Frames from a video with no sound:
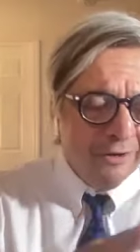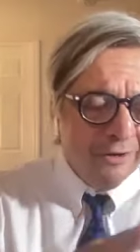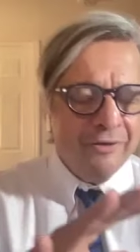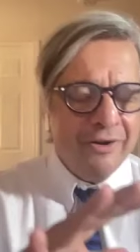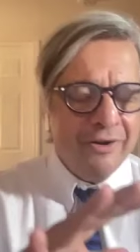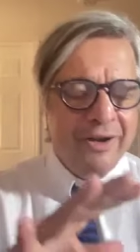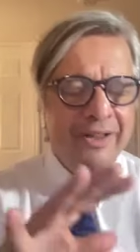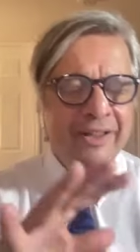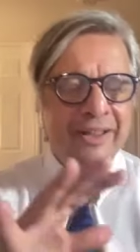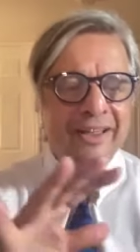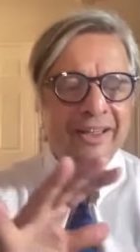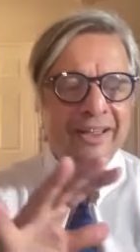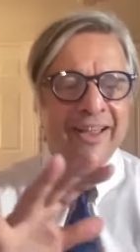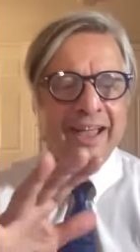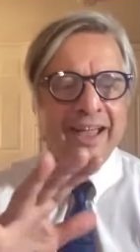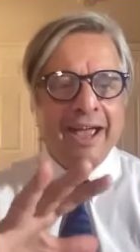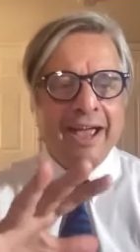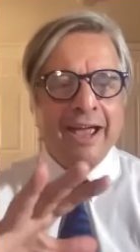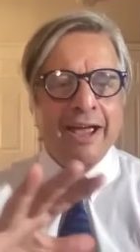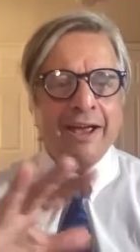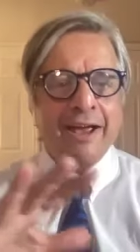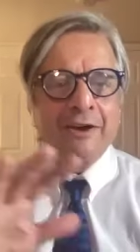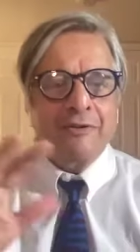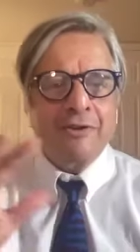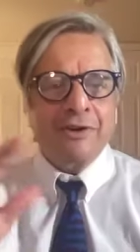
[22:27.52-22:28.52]
hungry,
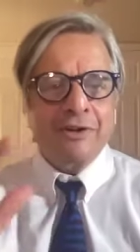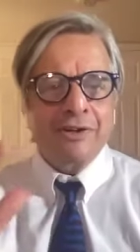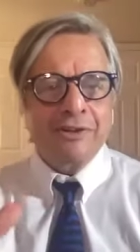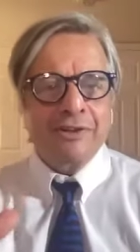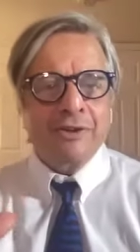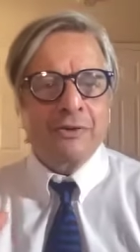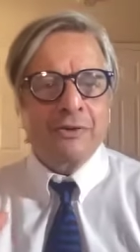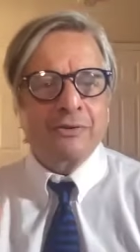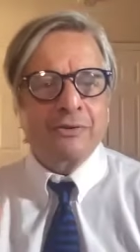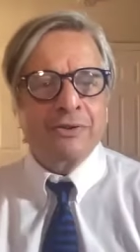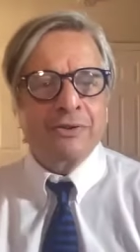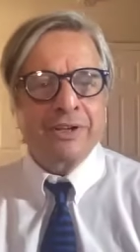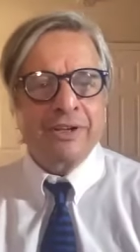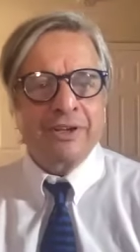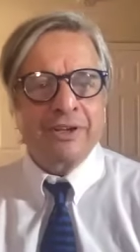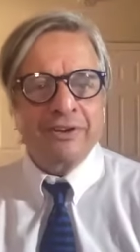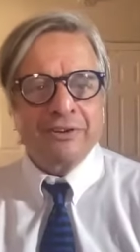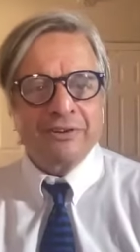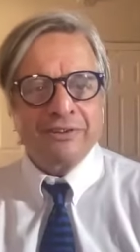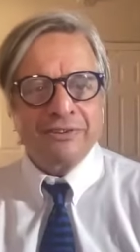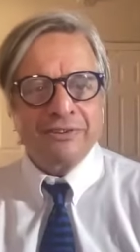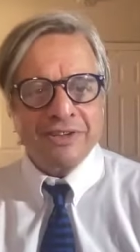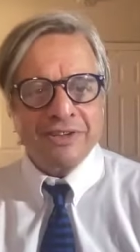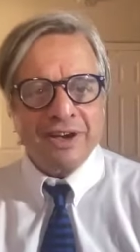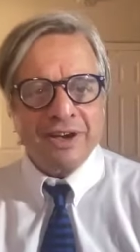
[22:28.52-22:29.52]
angry,
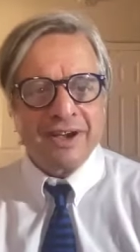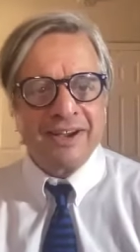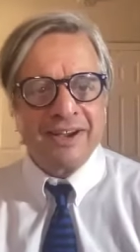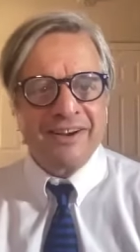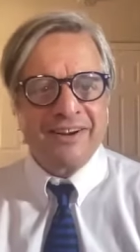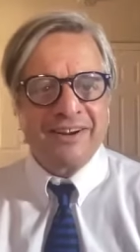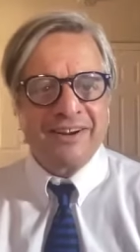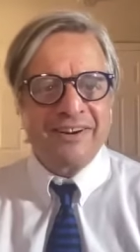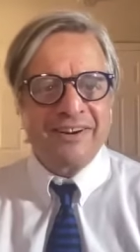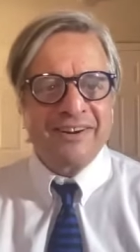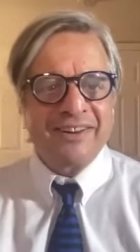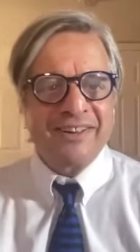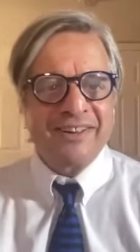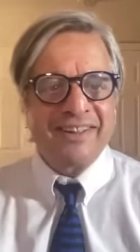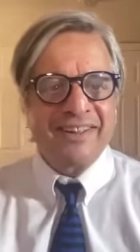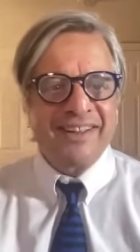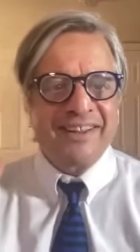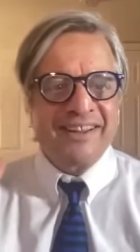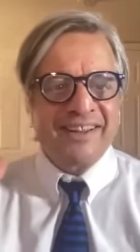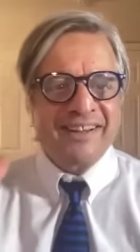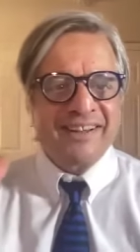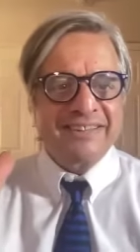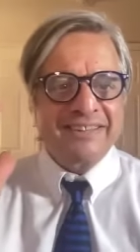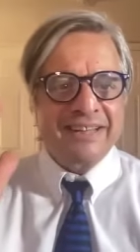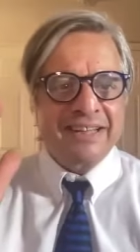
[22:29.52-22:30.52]
lonely, or tired,
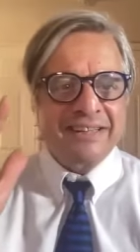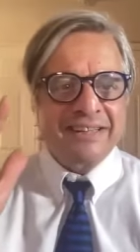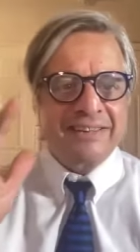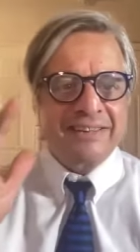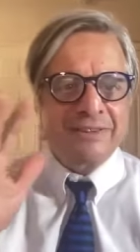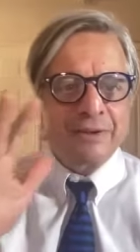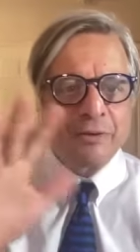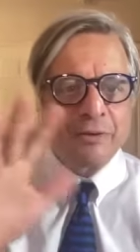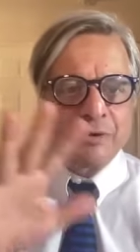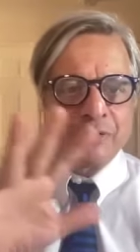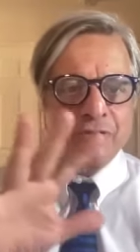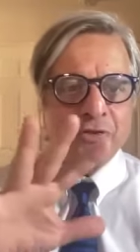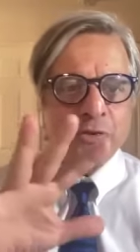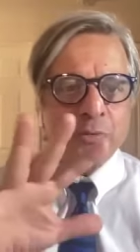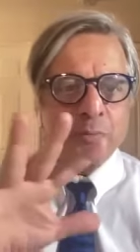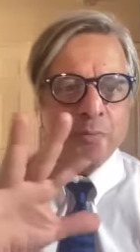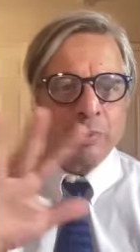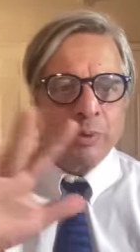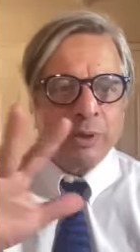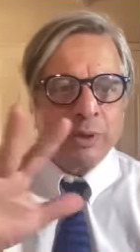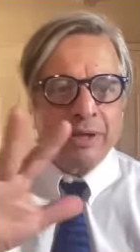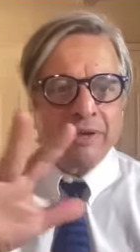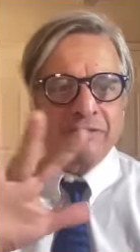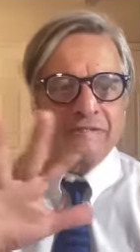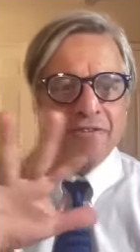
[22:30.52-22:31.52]
that those are
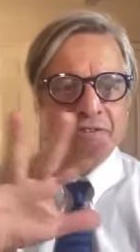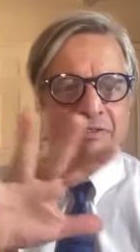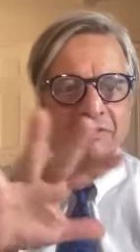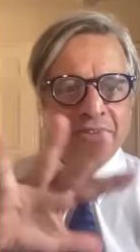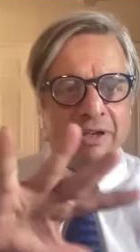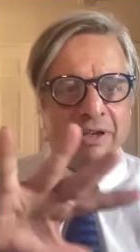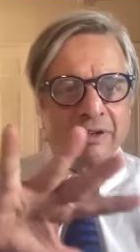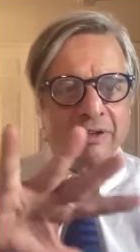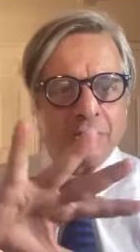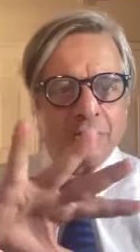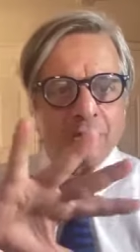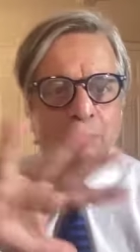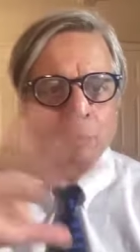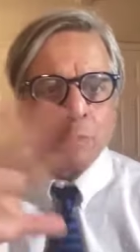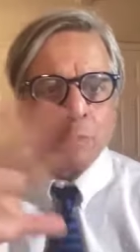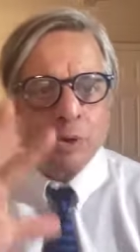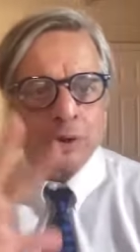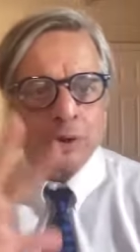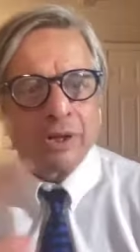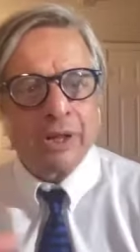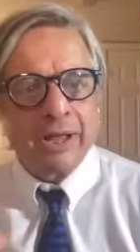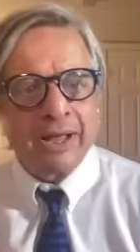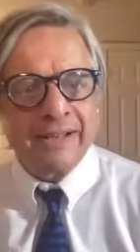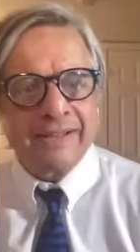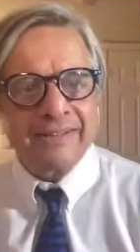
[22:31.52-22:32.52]
places that you're
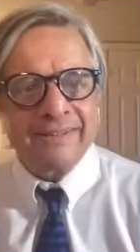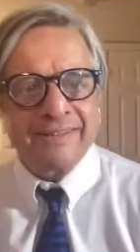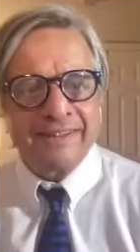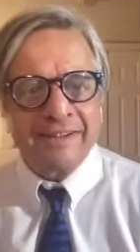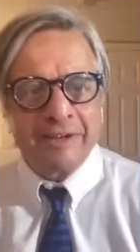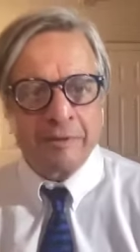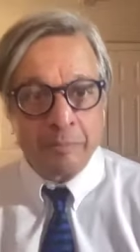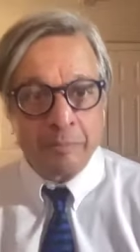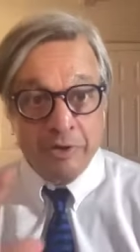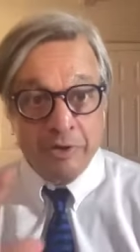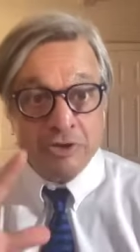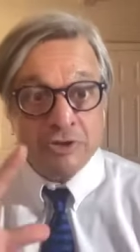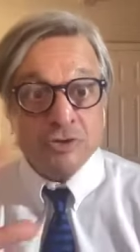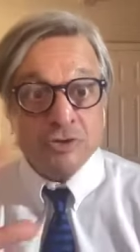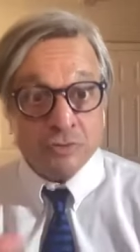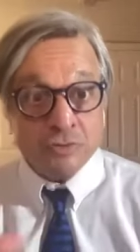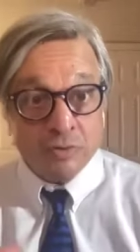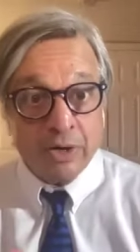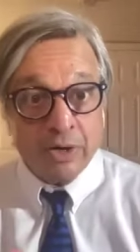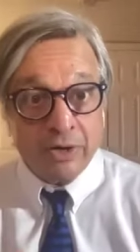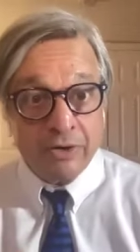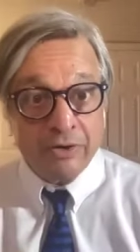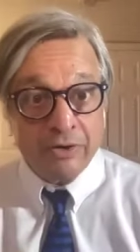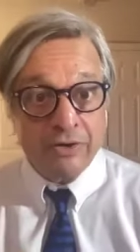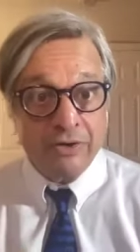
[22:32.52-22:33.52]
more likely to be
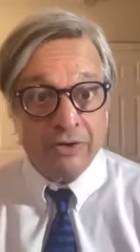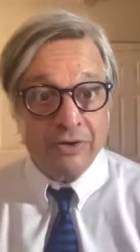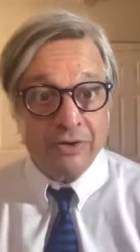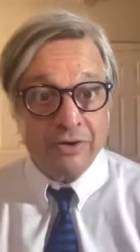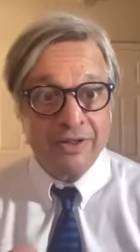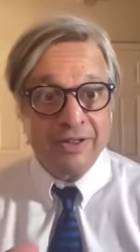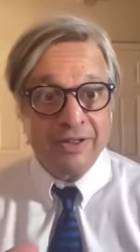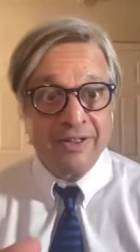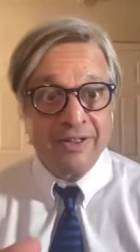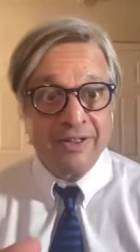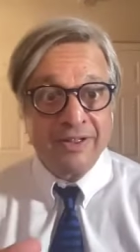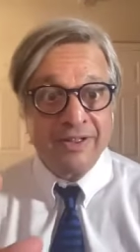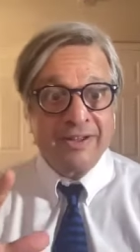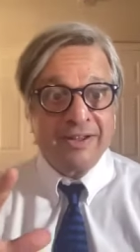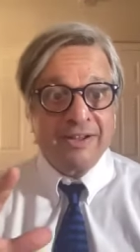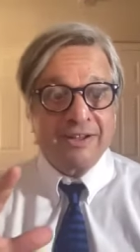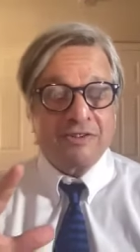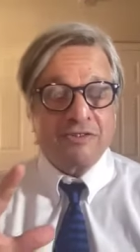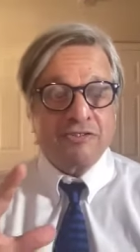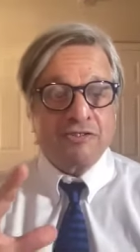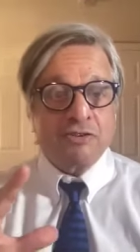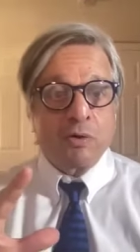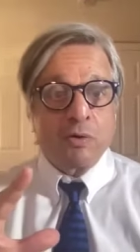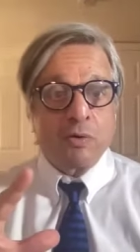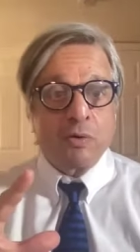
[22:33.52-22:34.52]
triggered.
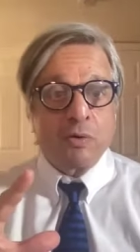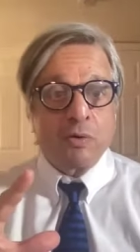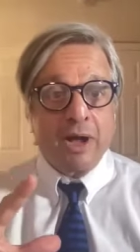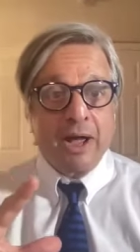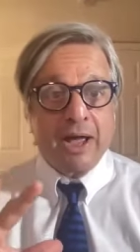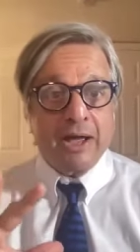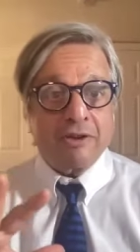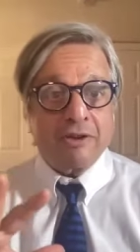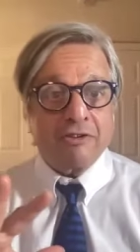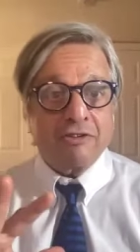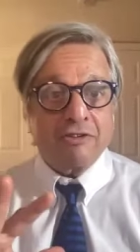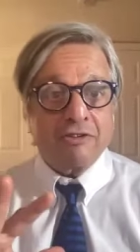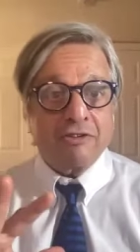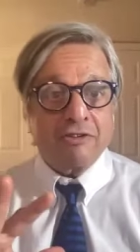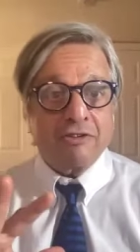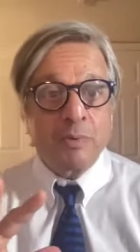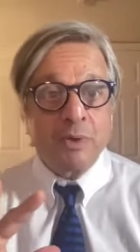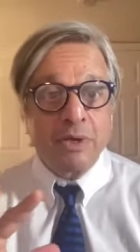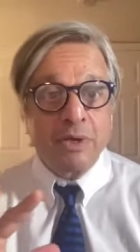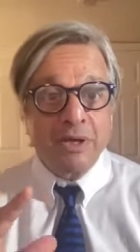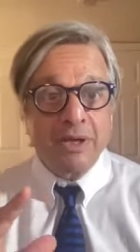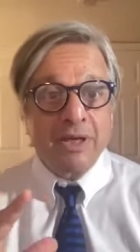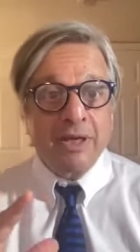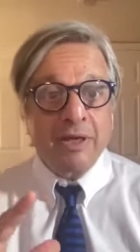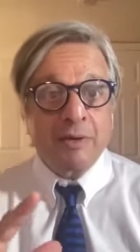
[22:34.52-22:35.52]
So
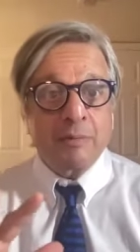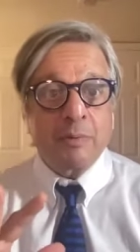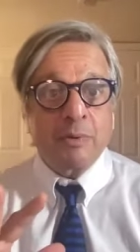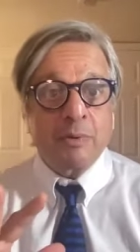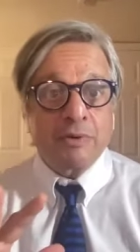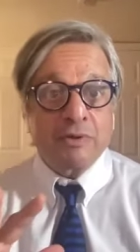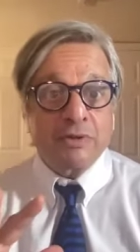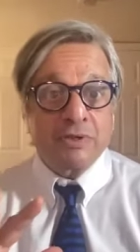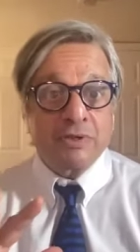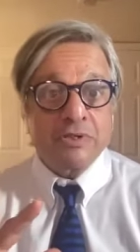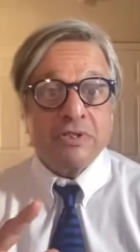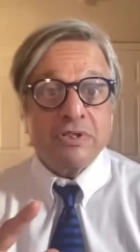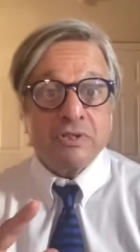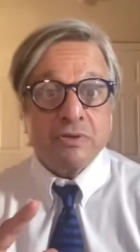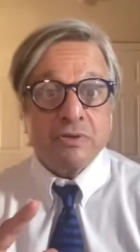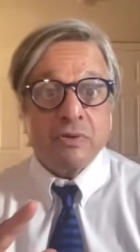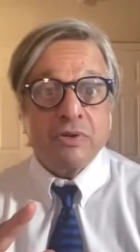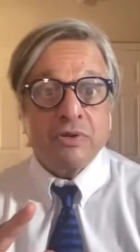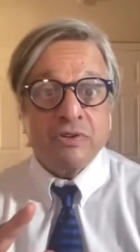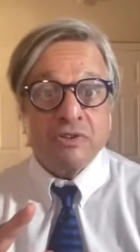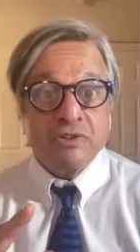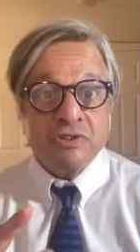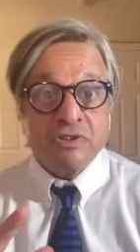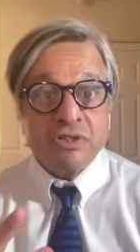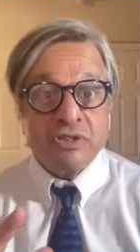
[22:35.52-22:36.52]
actually being able to
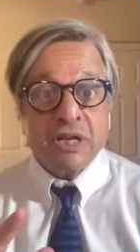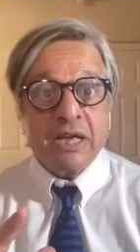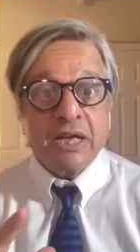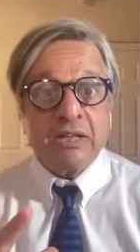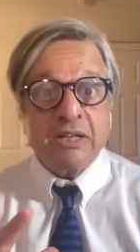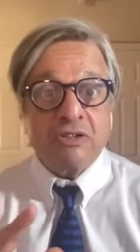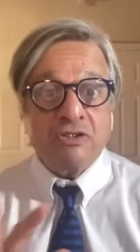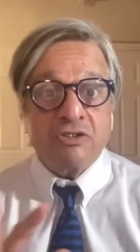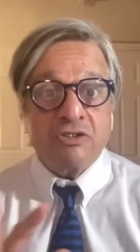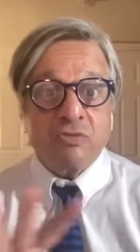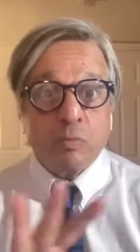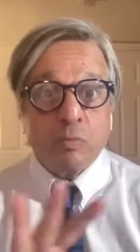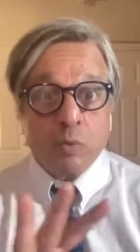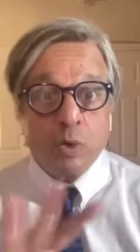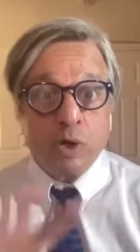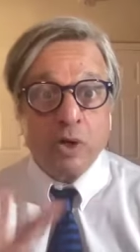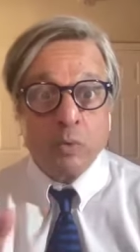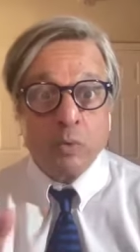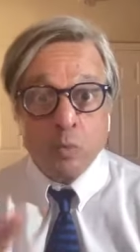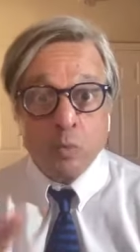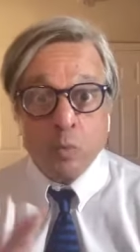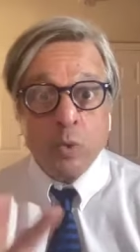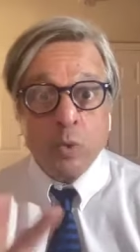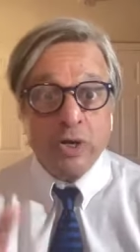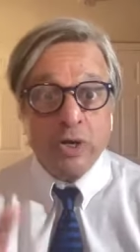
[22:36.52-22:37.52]
sort of sense
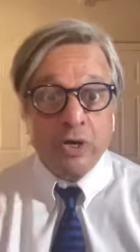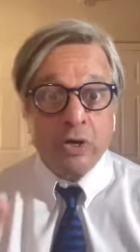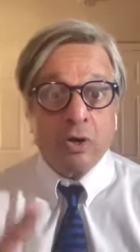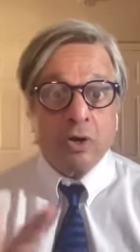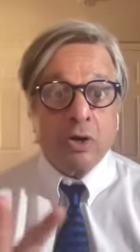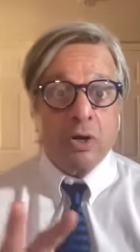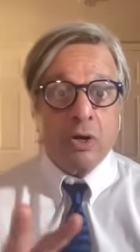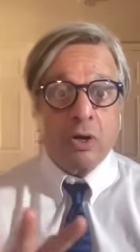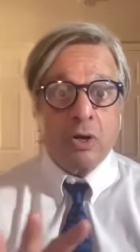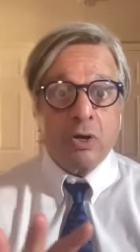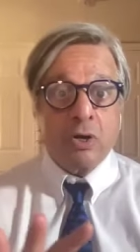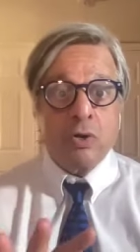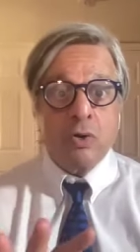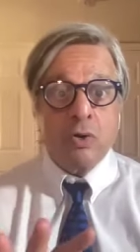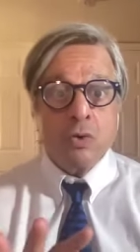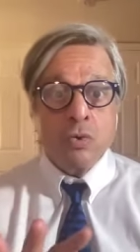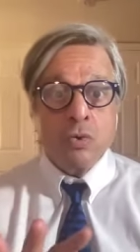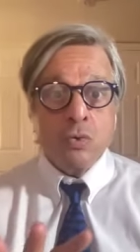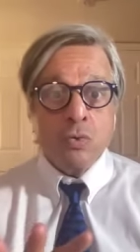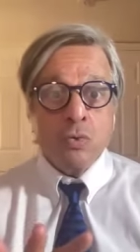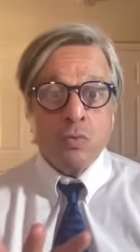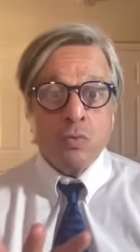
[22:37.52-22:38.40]
when we are